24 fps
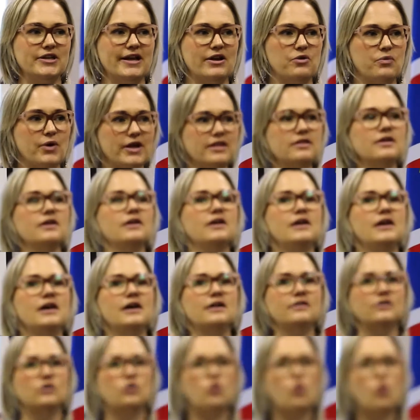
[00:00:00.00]
and whether
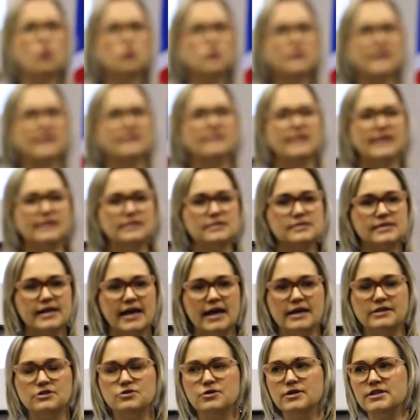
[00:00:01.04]
the court can then
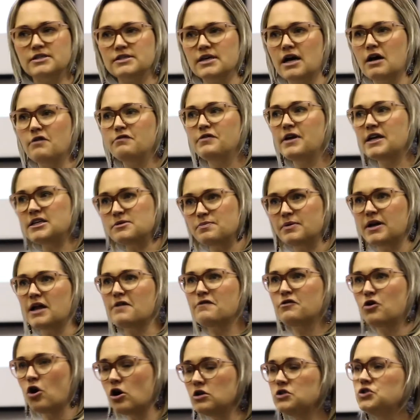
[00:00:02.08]
say to itself, yes, but
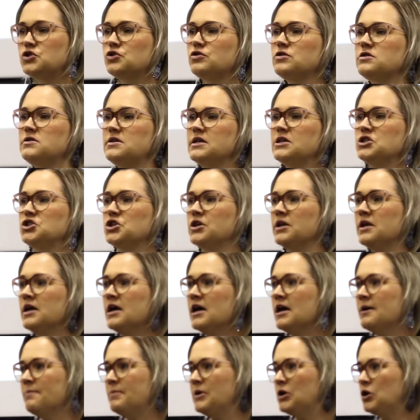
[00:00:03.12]
I've got jurisdiction
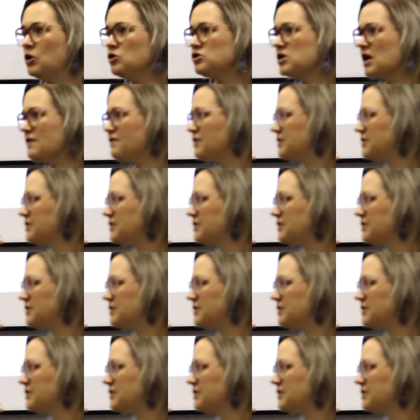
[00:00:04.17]
because I've